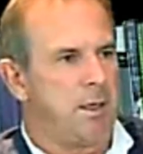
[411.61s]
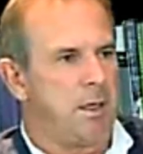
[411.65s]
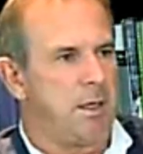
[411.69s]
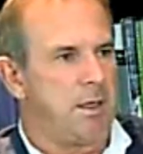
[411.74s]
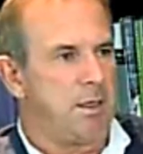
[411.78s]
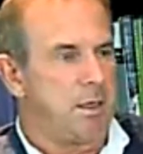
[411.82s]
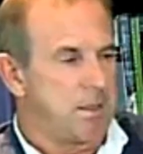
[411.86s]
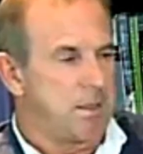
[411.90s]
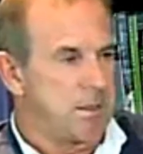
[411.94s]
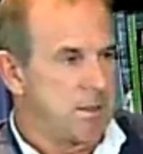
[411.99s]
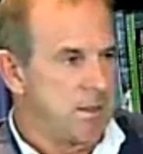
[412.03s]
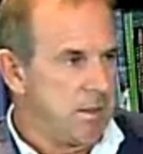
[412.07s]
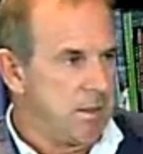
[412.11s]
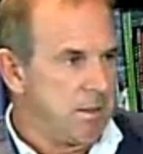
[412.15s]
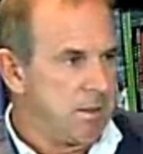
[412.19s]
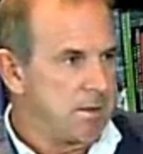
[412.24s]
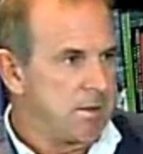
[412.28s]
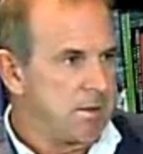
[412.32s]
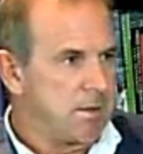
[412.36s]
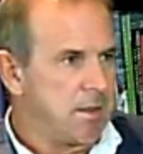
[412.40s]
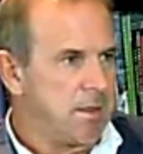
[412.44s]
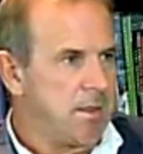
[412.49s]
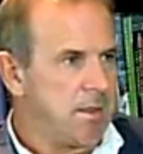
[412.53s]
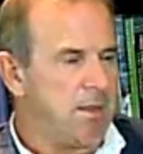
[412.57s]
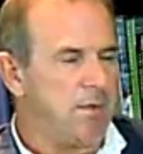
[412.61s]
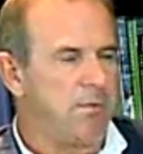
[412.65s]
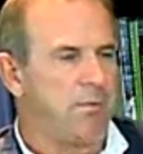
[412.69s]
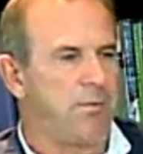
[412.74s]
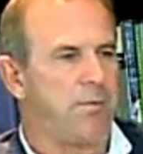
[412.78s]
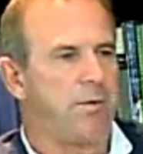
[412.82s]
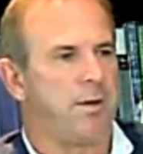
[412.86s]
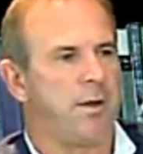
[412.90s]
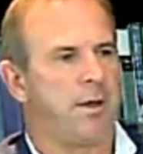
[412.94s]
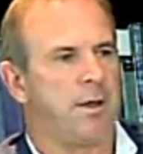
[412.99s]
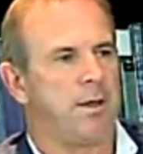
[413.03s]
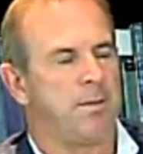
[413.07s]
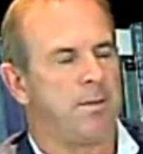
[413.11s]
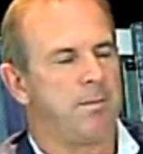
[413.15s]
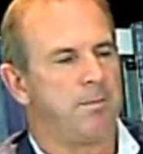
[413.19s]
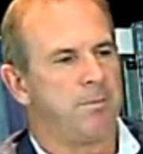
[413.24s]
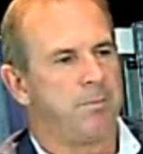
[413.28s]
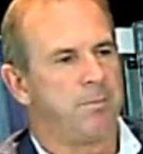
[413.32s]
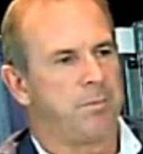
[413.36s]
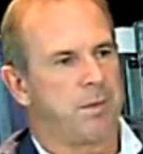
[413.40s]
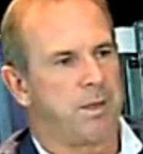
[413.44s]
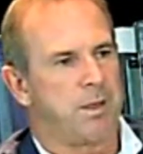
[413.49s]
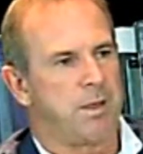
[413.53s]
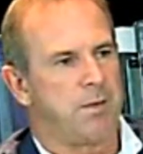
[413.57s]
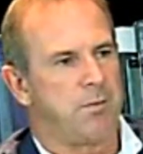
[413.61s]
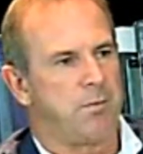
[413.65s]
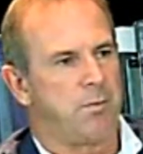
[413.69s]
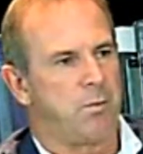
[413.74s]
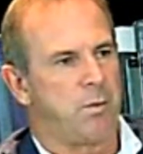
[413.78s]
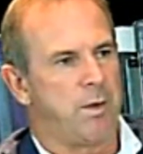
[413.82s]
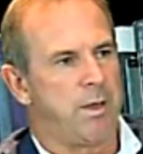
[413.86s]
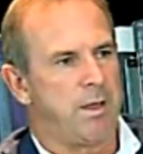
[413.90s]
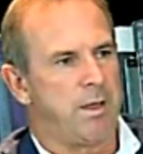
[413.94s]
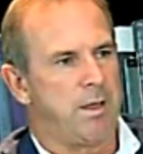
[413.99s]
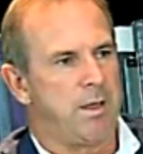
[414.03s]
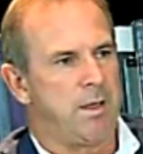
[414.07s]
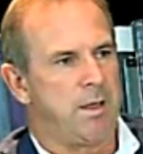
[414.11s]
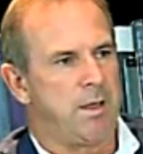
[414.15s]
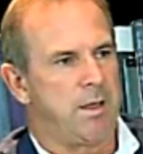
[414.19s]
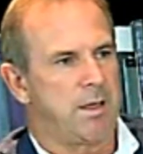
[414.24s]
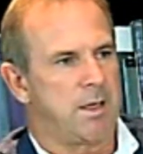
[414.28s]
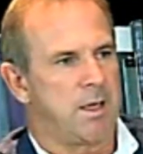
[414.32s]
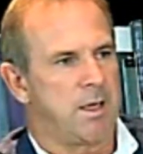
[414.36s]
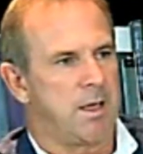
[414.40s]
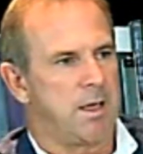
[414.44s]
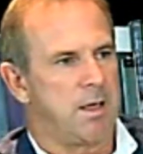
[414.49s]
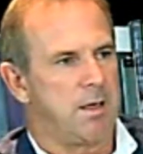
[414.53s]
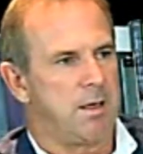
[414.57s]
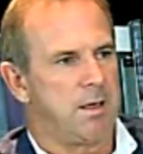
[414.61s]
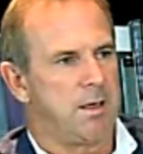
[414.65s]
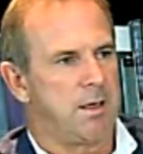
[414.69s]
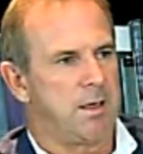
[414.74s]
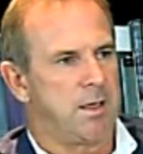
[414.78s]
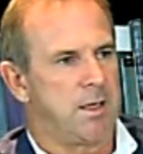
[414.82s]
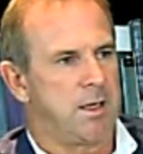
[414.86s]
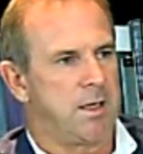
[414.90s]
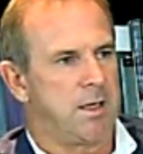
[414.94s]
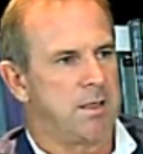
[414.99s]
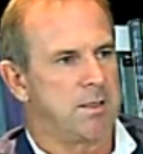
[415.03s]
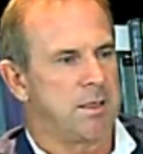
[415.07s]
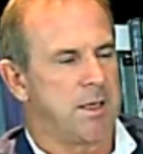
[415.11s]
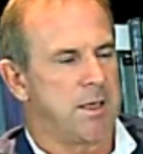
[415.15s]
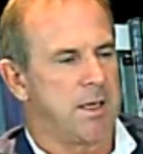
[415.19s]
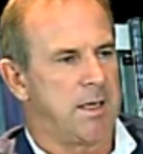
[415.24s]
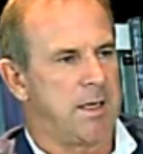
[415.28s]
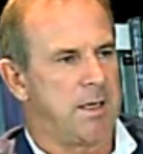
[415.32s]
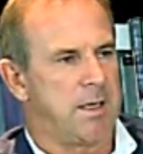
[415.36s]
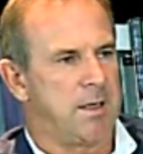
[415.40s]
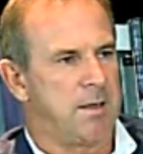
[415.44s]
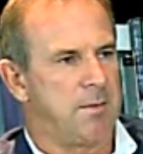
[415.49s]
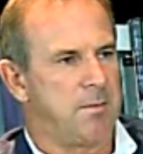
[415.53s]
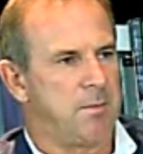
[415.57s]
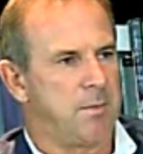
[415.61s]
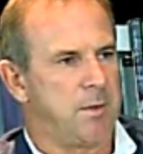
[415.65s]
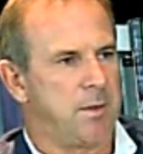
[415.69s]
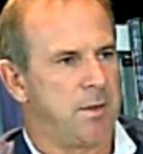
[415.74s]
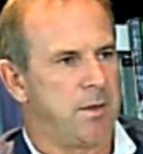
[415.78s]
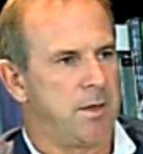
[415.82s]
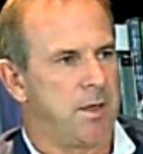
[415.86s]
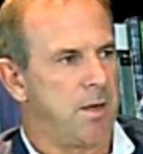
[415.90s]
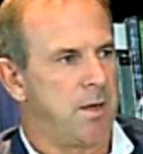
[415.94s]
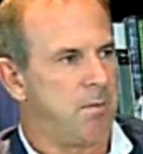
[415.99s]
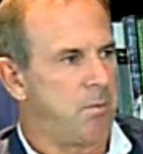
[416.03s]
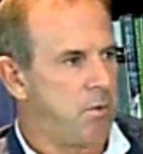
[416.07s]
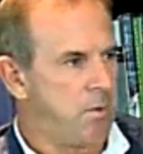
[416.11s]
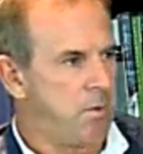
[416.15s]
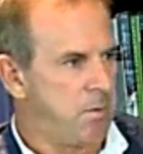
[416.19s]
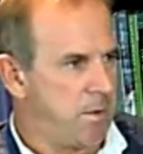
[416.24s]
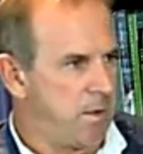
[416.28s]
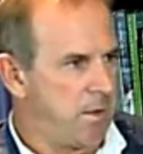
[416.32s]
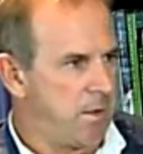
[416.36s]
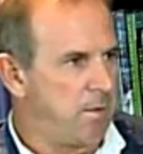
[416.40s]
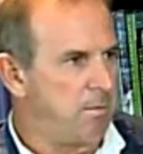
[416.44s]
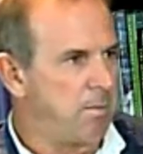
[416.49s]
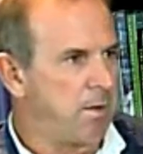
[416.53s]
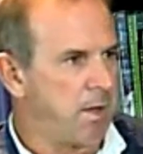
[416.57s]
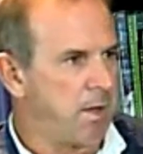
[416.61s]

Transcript: Yes, it is, if we can get our permitting in